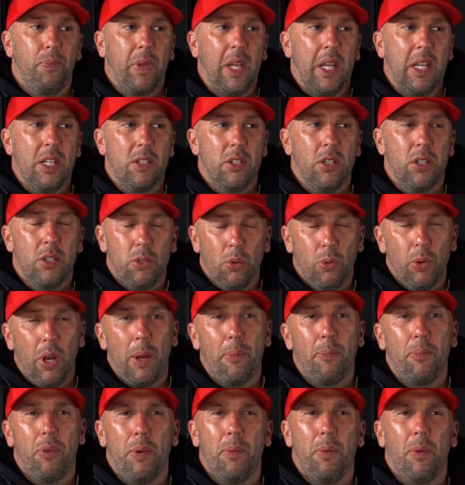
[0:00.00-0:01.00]
It's all
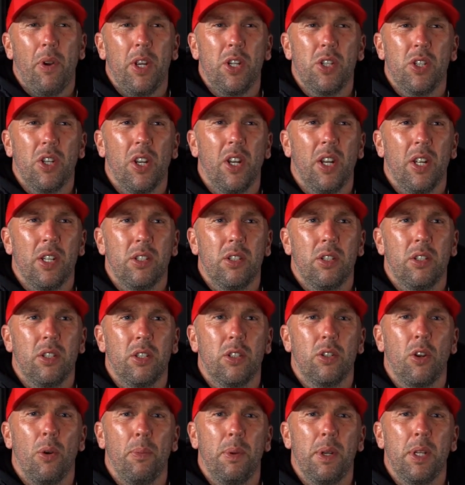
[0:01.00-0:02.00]
that preparation.
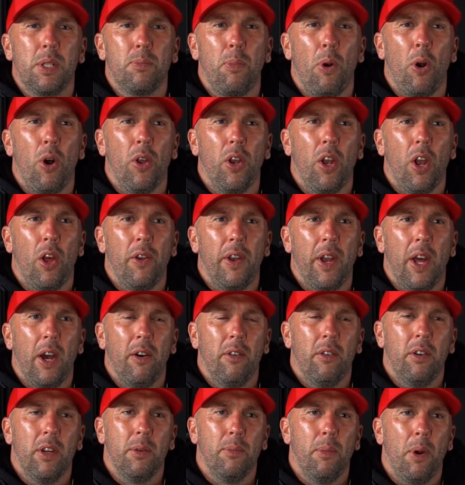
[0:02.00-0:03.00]
It's got to be spot on though
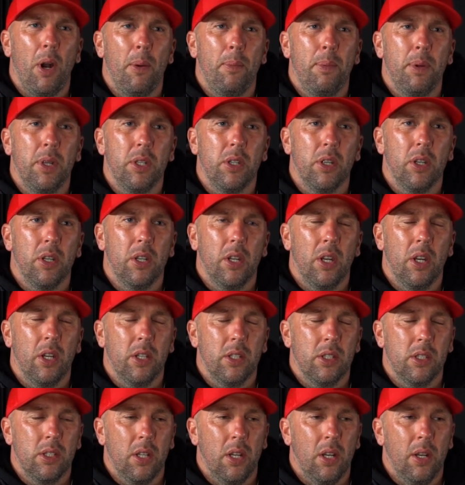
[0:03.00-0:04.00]
now, in my opinion,
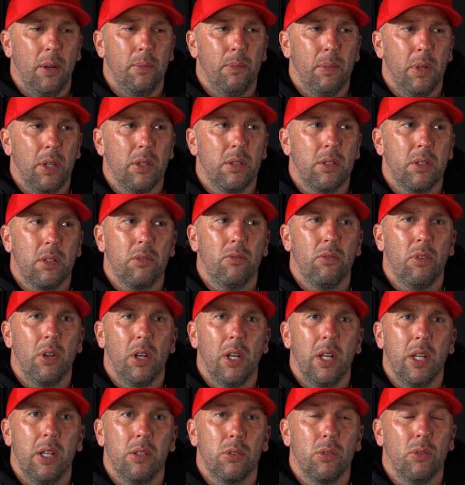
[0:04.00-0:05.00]
and it's
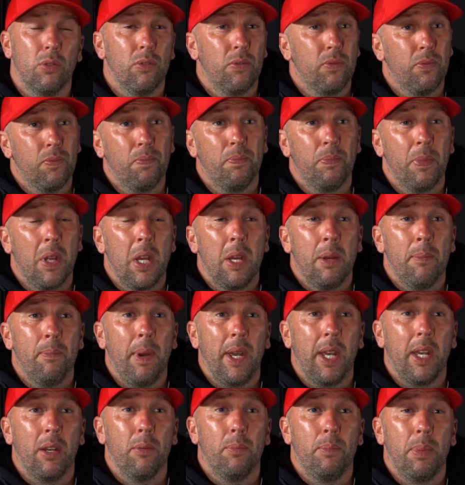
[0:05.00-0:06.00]
really sort of
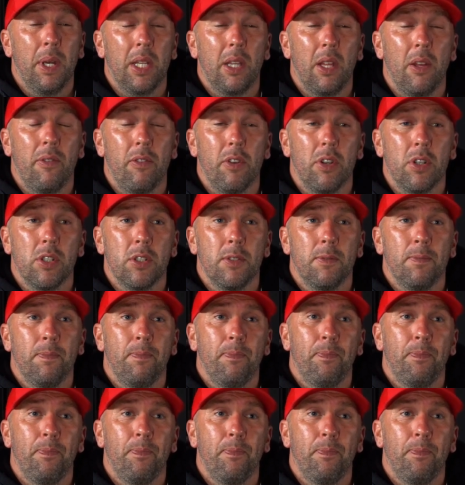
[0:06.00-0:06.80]
make a big difference.